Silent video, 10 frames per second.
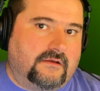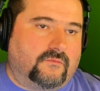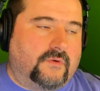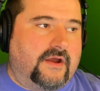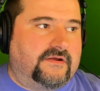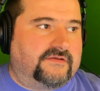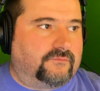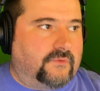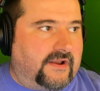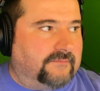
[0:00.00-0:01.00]
Whereas
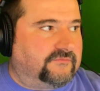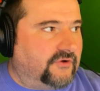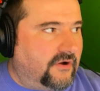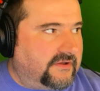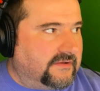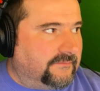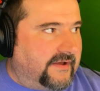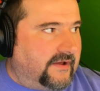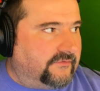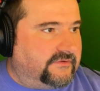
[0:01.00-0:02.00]
what I'm talking
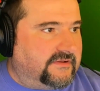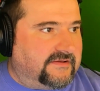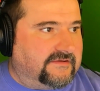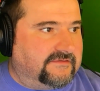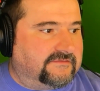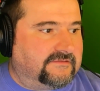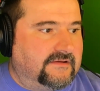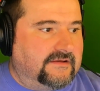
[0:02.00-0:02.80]
about is